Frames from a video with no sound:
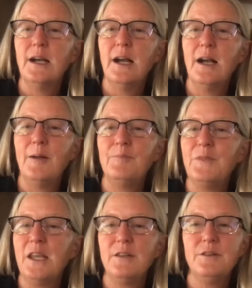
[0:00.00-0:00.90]

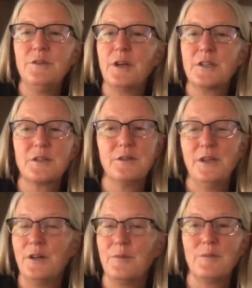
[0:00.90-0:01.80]
And you guys,
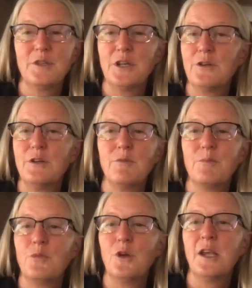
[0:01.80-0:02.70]
you know, Terry, you're
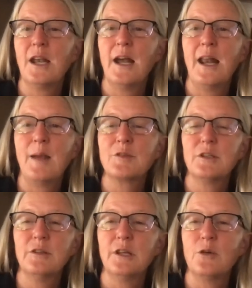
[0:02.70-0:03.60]
pointing it out
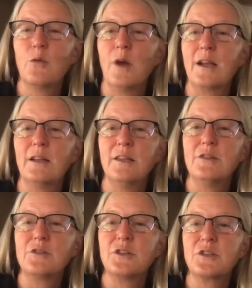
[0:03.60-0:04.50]
absolutely correctly.
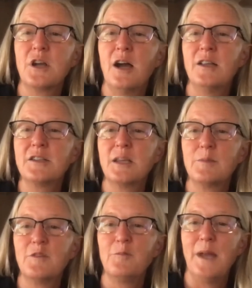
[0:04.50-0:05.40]
There's this
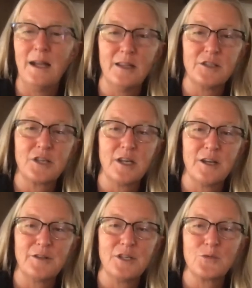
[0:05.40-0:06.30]
concept of balance and
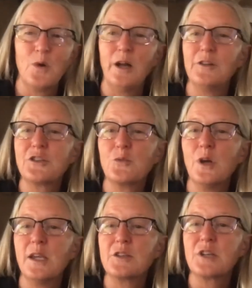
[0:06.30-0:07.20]
not these wild
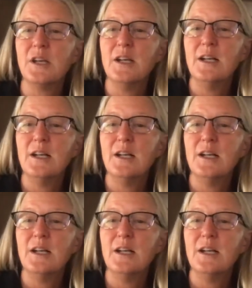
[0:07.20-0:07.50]
swings.